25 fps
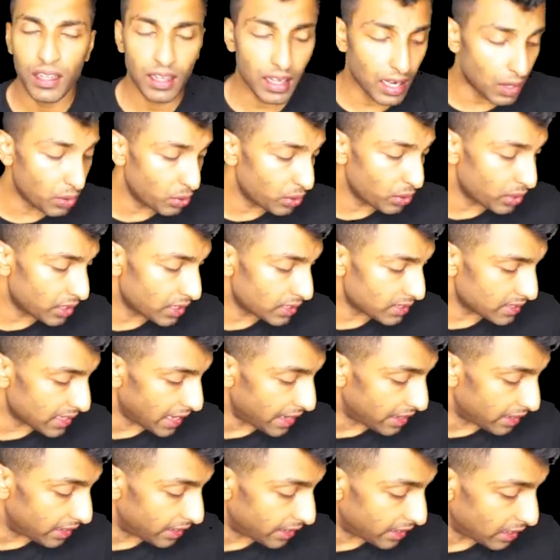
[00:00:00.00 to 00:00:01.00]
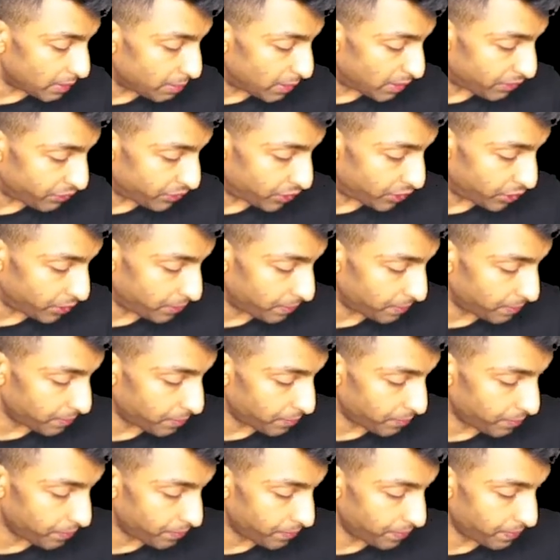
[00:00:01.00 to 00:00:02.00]
Counter-cyclical buffer.
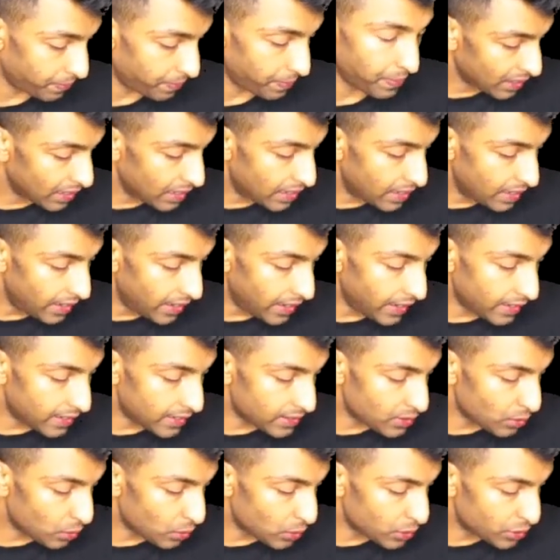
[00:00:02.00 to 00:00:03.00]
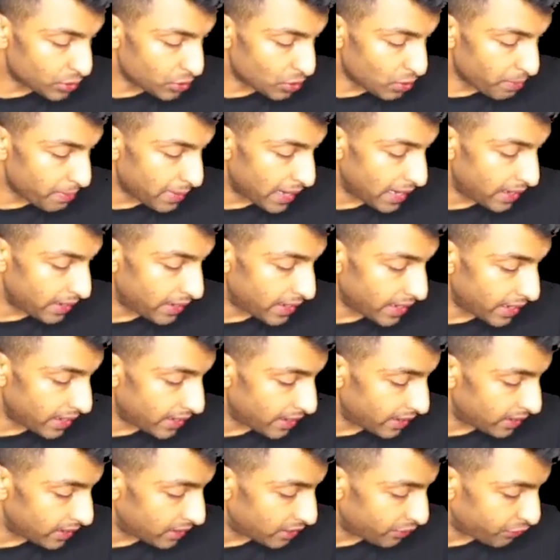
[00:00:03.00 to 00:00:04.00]
It is also
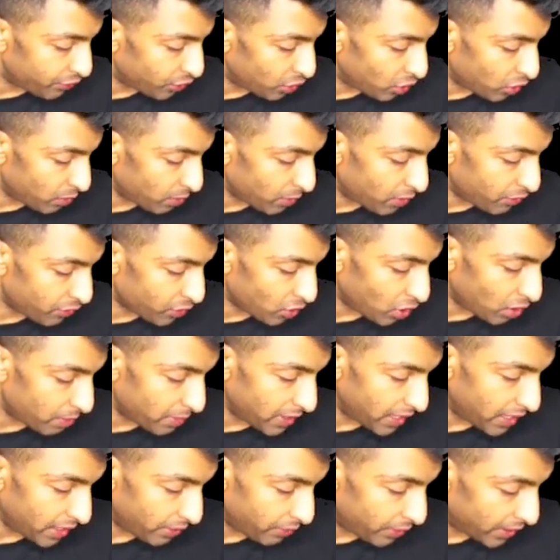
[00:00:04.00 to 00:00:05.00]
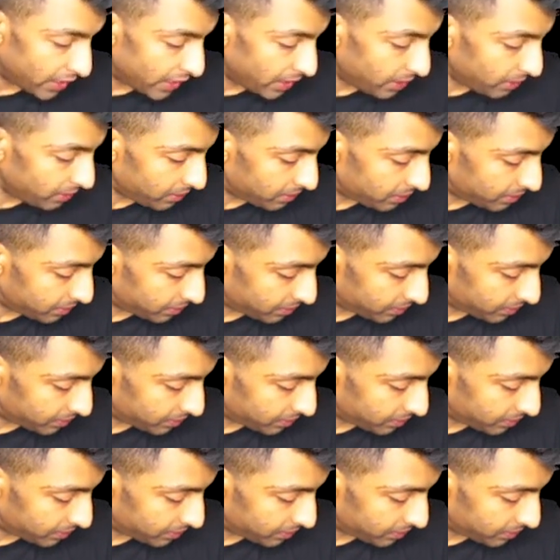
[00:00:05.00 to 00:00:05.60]
maintained in the form of common equity.